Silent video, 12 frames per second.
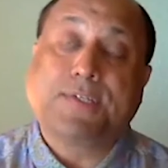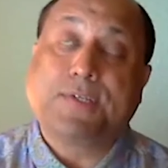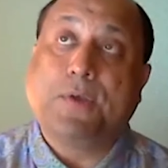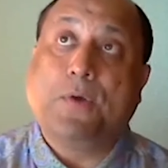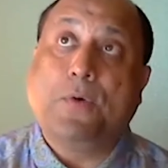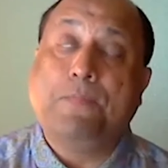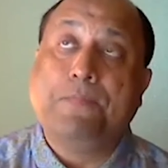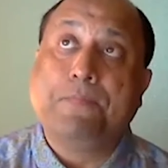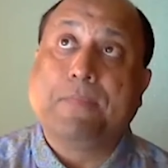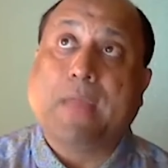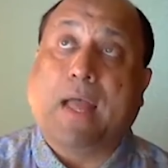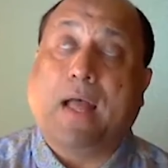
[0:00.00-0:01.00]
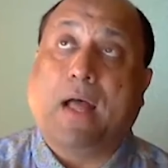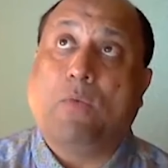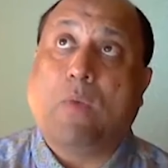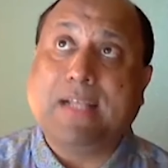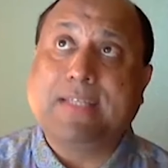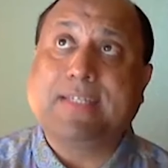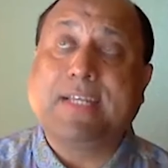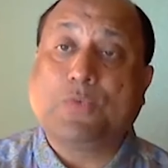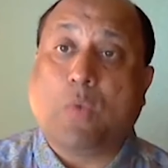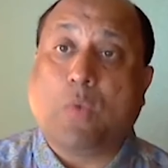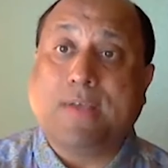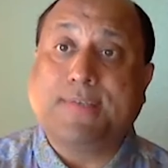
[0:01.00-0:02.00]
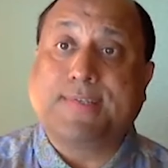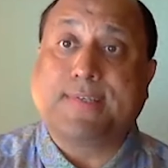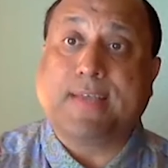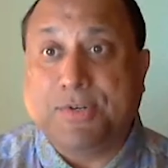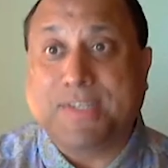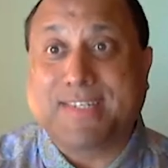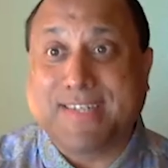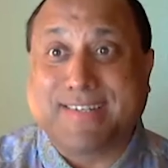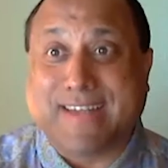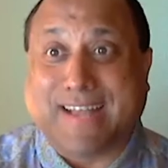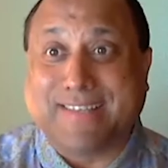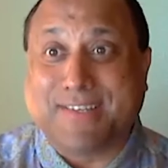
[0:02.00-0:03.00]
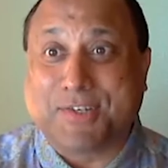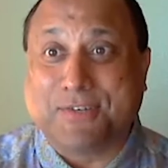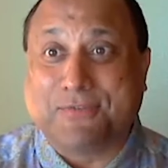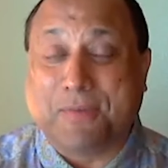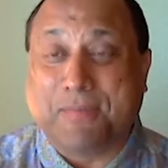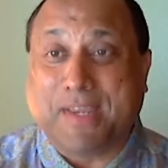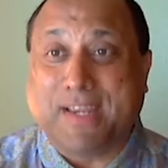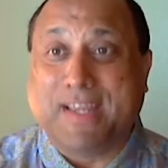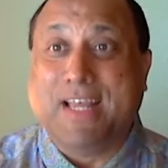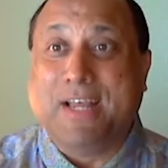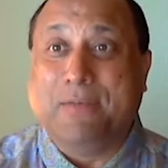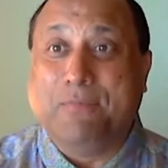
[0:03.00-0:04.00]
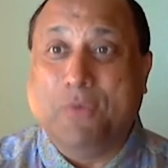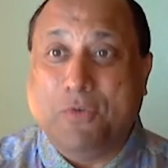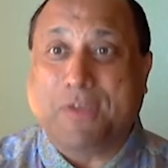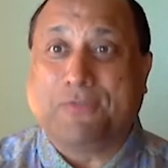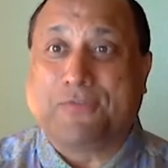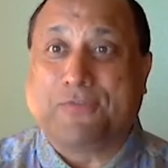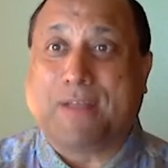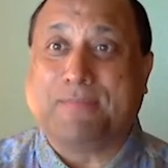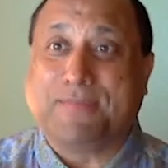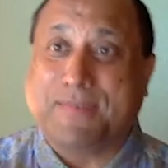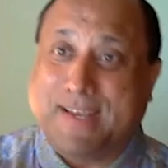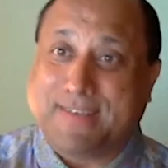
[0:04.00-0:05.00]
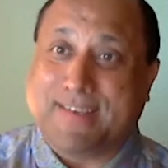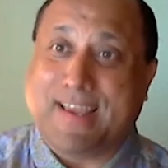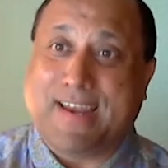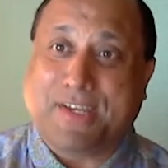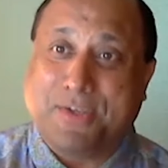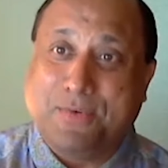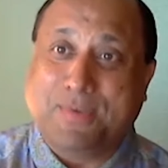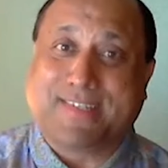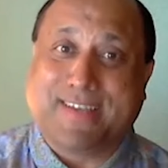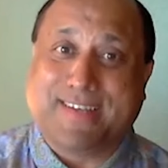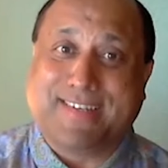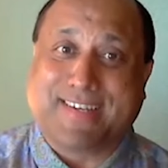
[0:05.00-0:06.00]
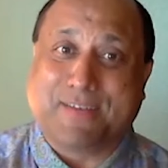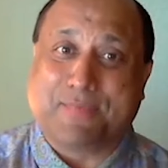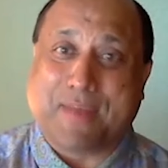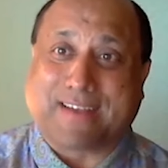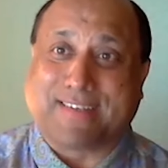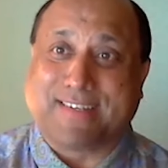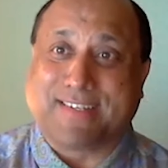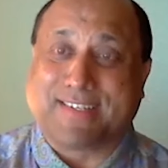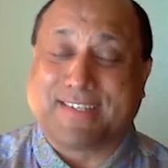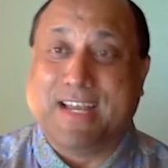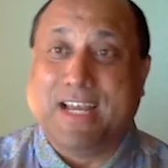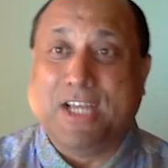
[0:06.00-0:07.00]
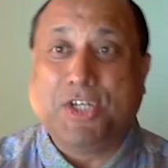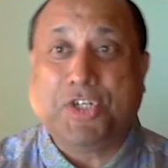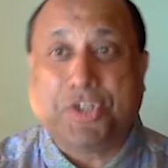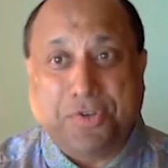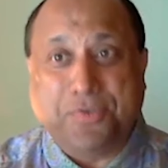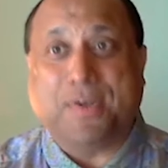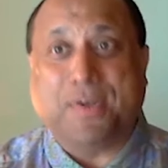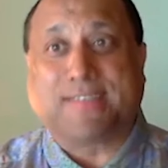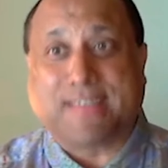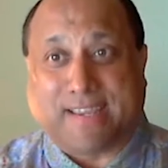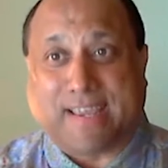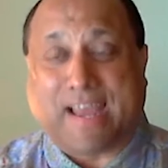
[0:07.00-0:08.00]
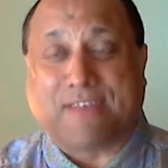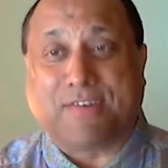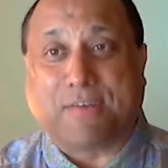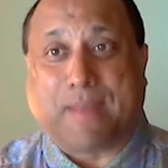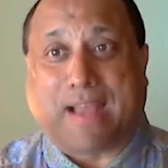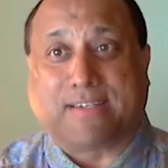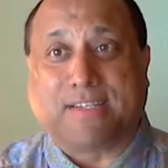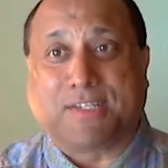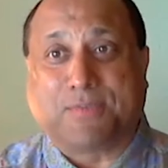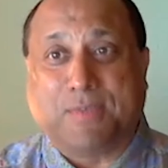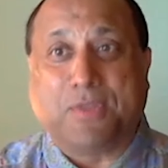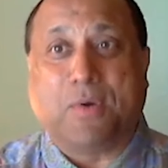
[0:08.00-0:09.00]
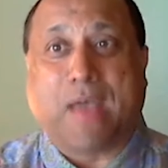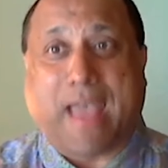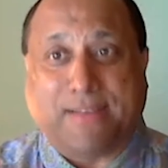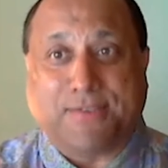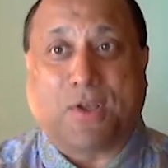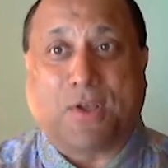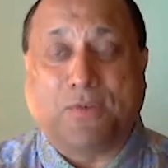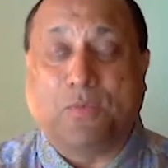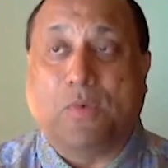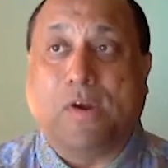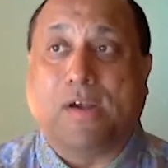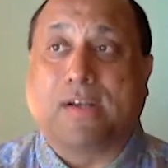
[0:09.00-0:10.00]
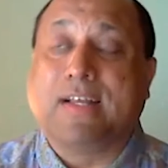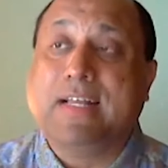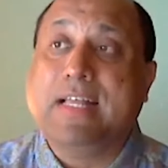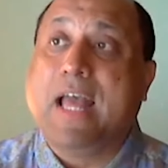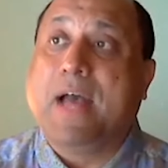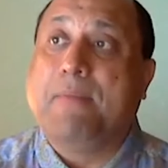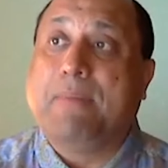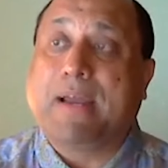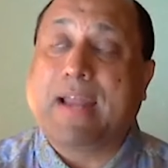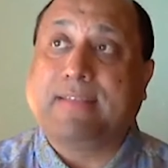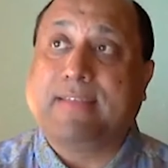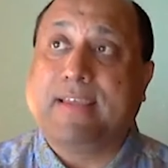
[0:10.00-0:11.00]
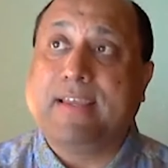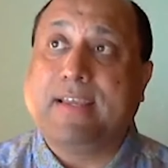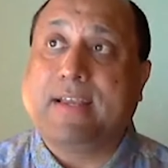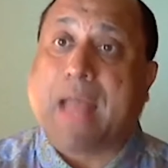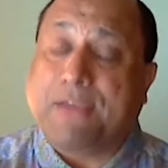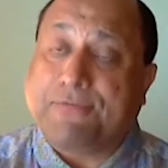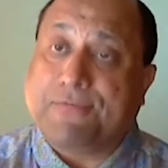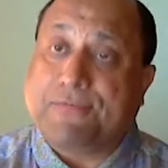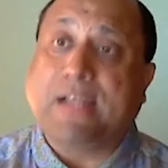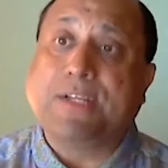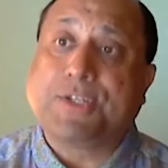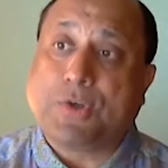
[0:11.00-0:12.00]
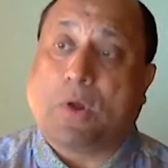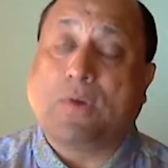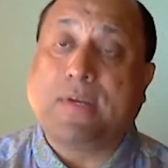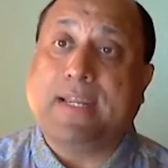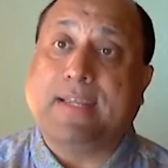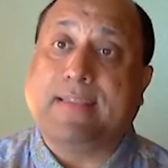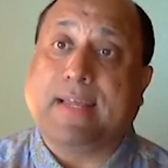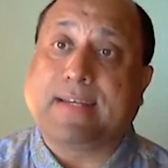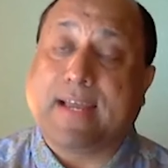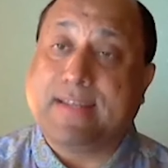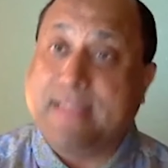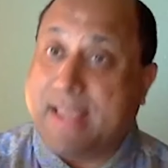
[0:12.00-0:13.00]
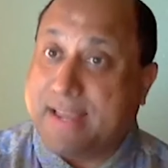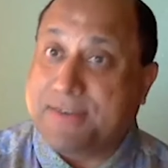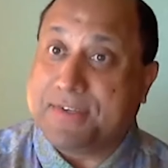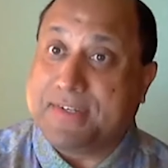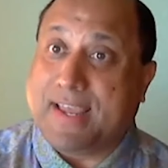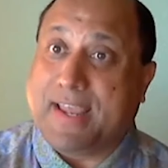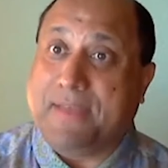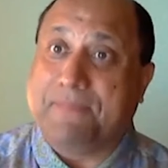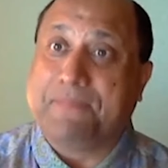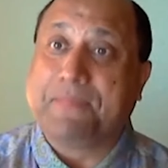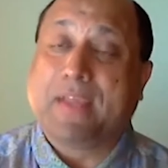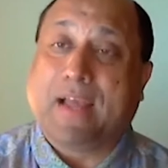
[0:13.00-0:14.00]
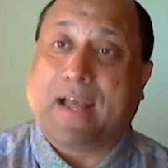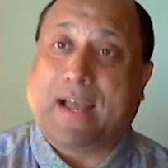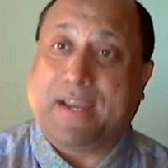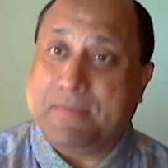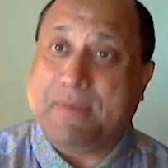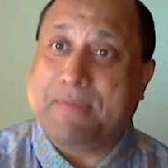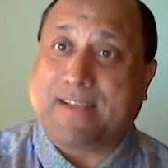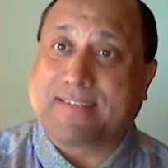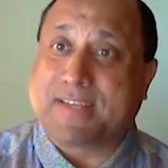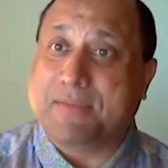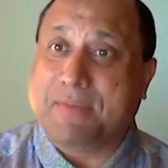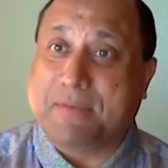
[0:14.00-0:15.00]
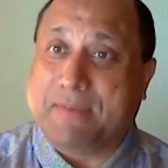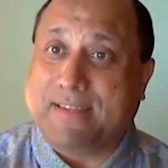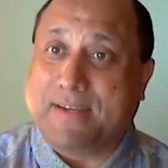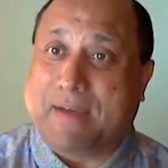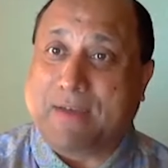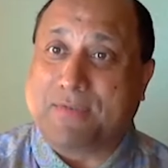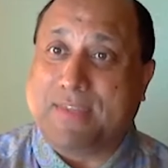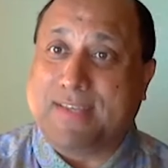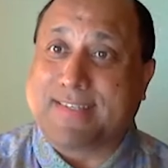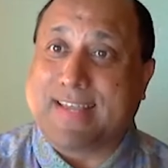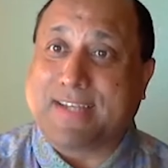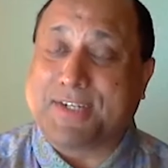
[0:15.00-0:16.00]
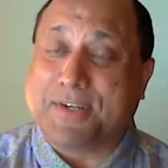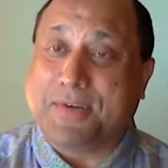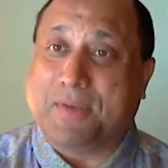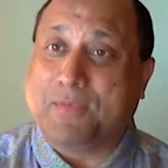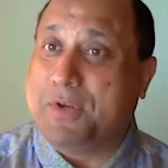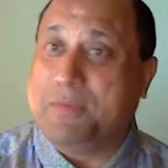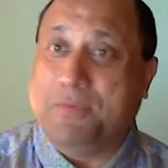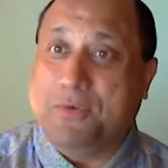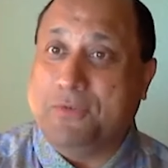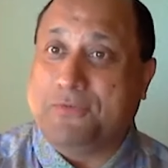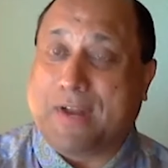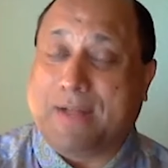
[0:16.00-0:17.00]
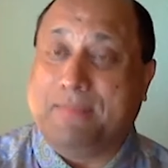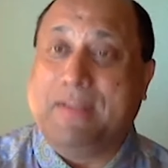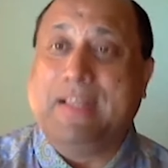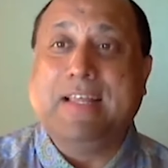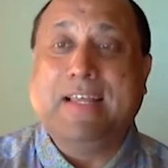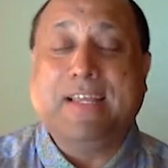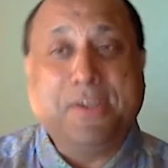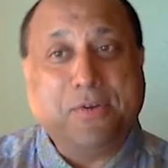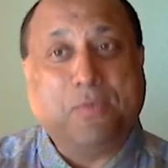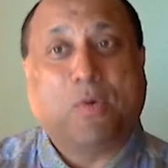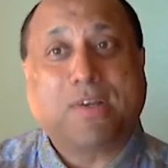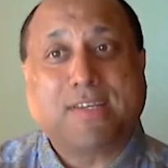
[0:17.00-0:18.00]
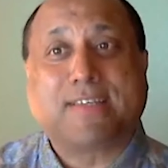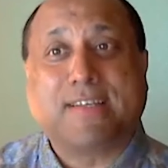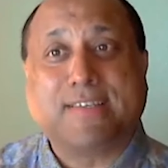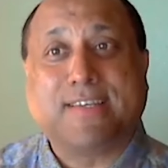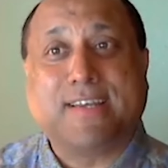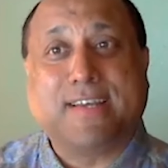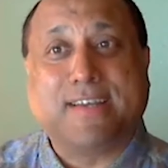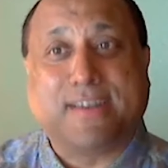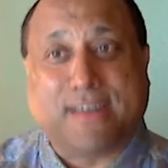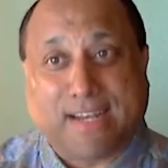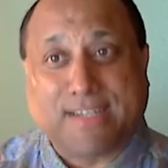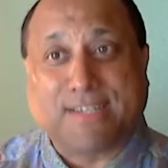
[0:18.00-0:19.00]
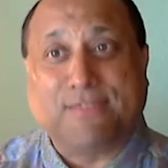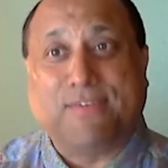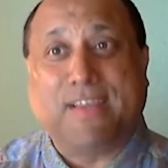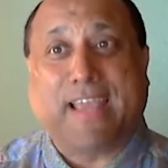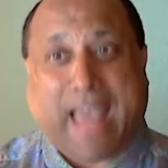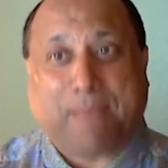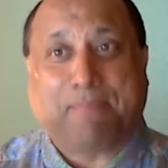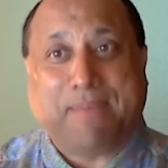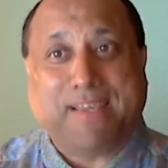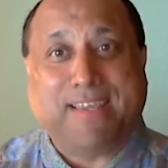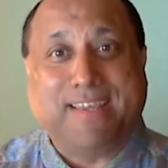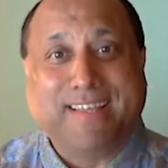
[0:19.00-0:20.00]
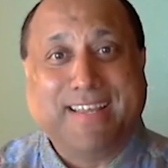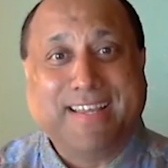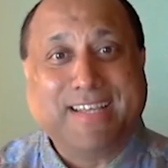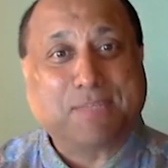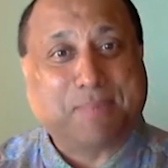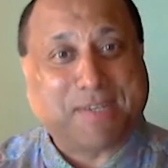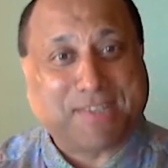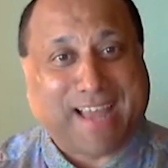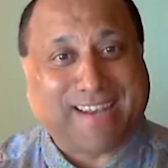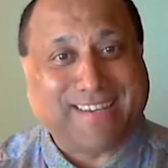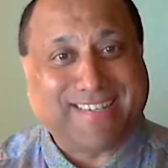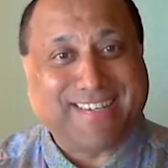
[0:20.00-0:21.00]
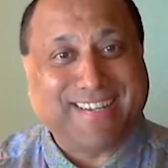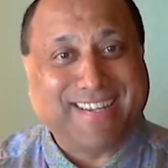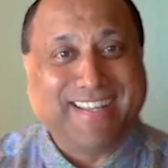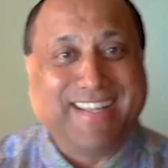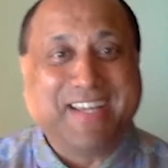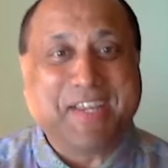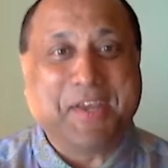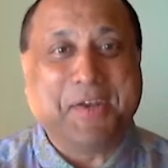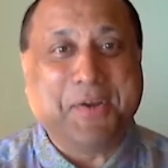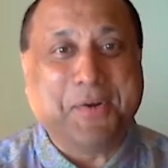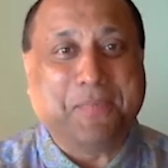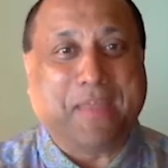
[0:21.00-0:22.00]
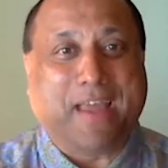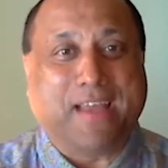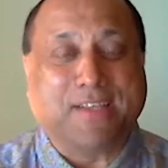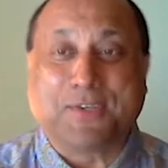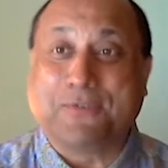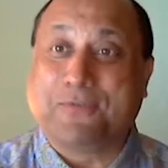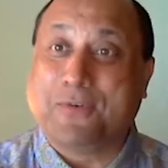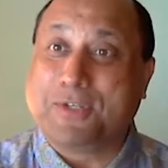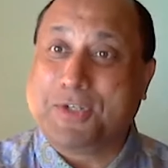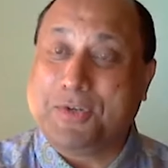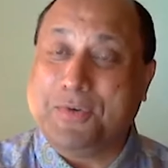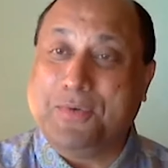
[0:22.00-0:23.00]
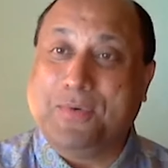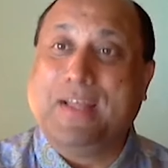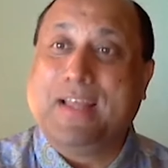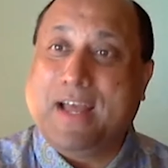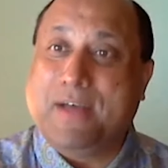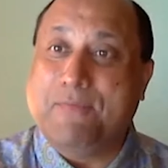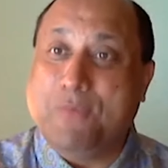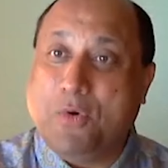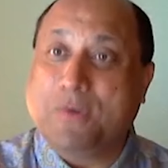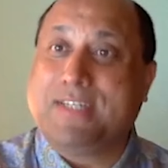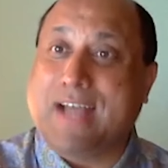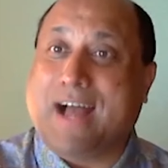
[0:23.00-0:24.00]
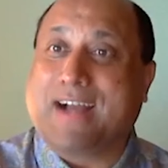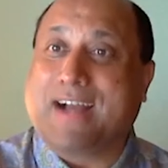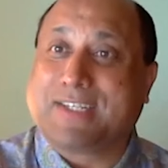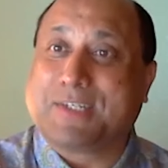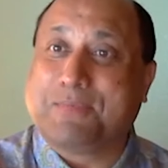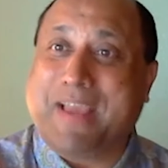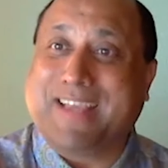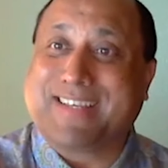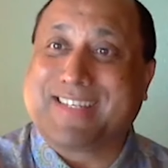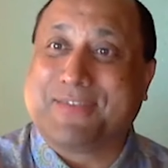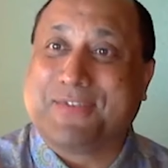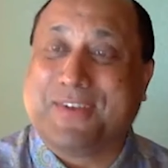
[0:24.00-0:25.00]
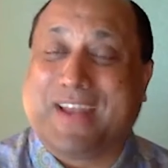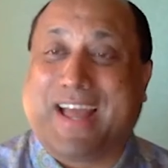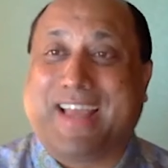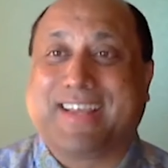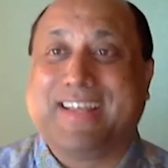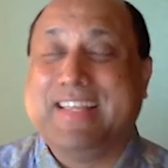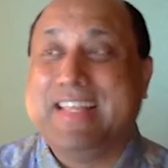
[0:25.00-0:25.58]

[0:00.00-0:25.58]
So whilst it was an interesting transition for me, moving from an acute surgical practice to a psychiatric practice with no hands-on work, but I think I felt strongly that at the end of the day, I remember asking my mother about this, that, you know, I'm going to move from, you know, what is considered a relatively happy specialty, you know, and so forth, to a more dark space, if you like.